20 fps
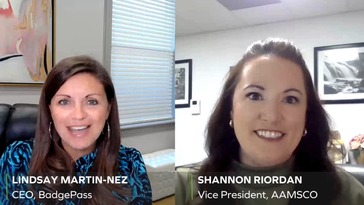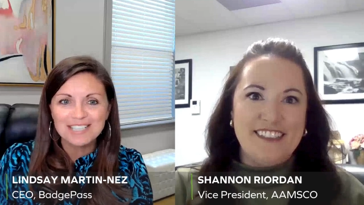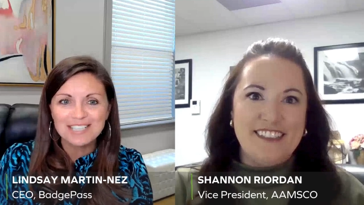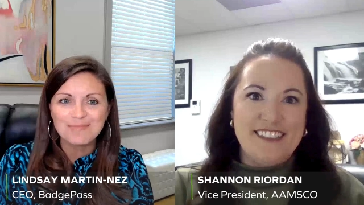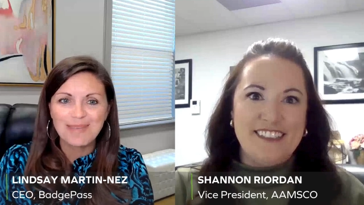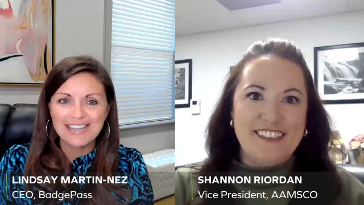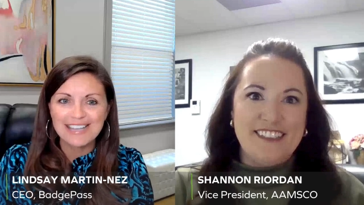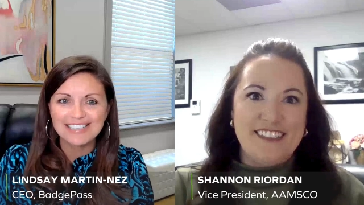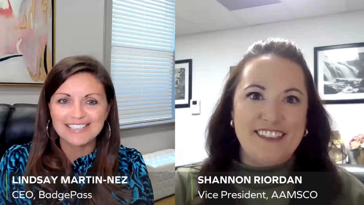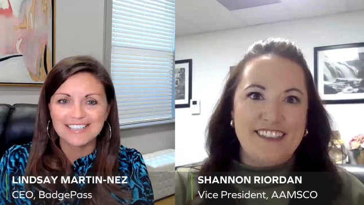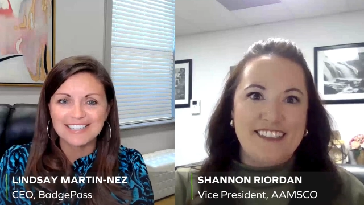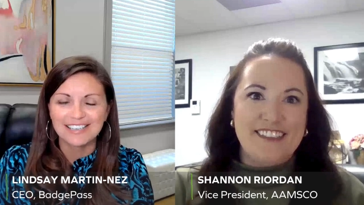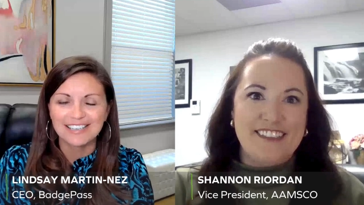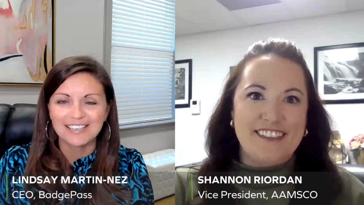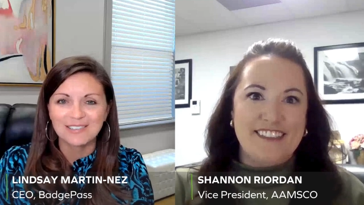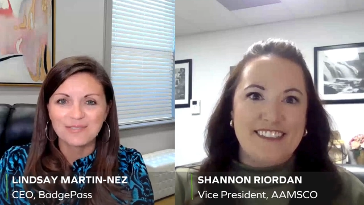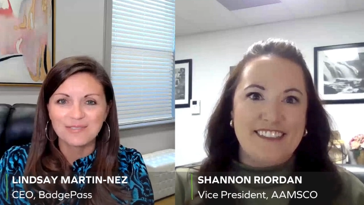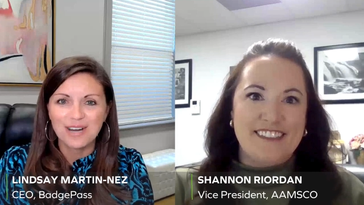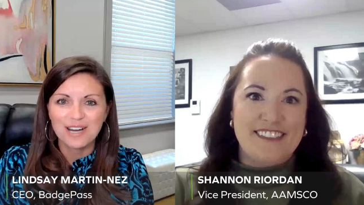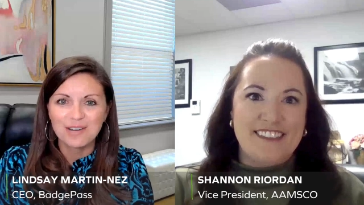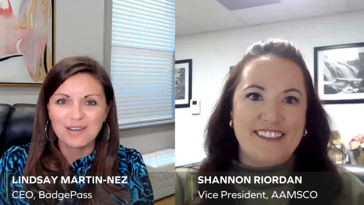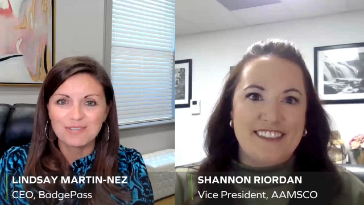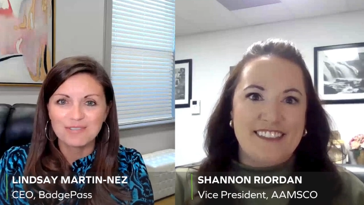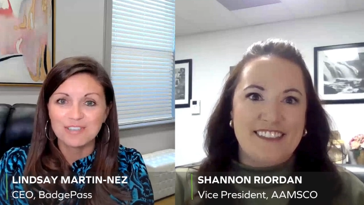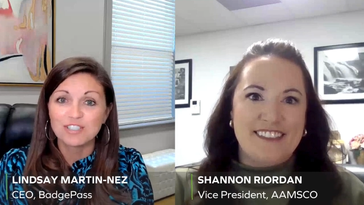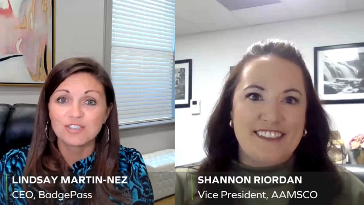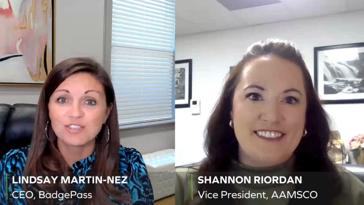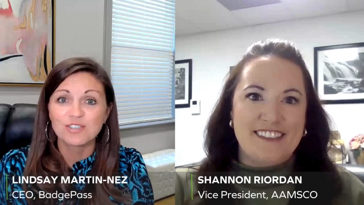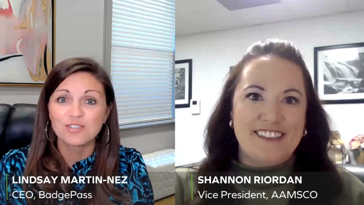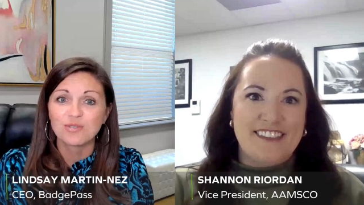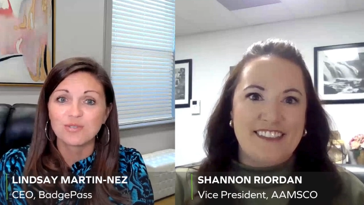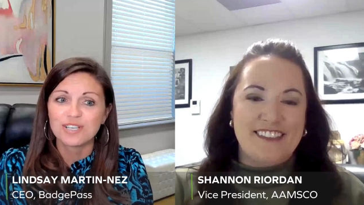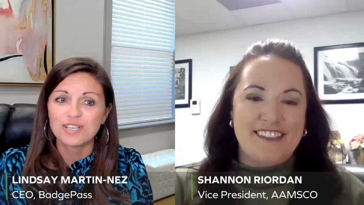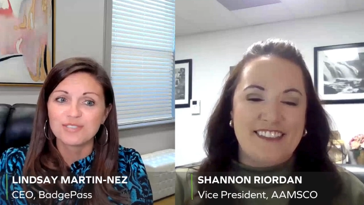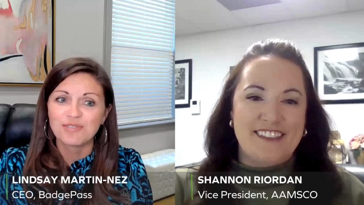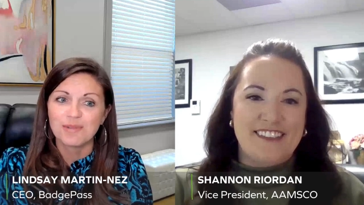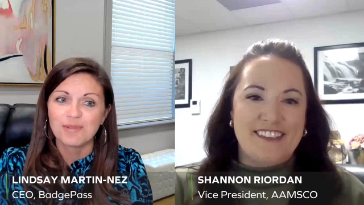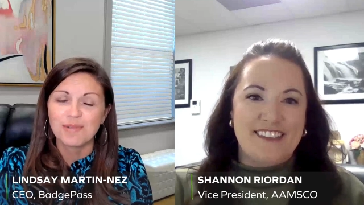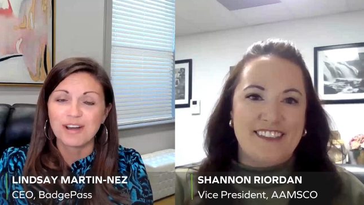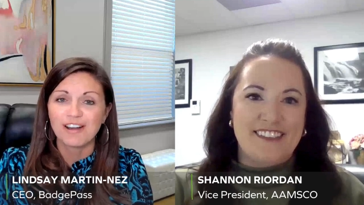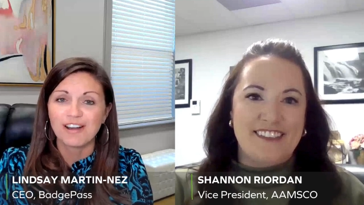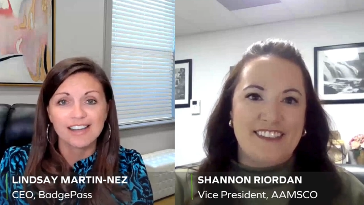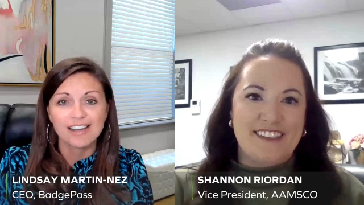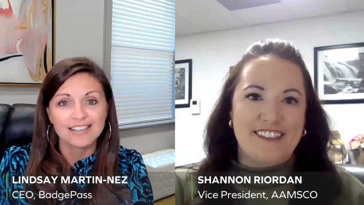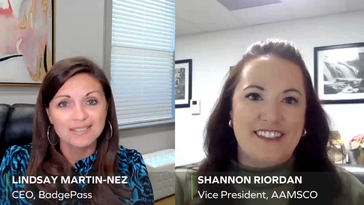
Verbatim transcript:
Speaker 1: to Badge Banter, where we feature stories from our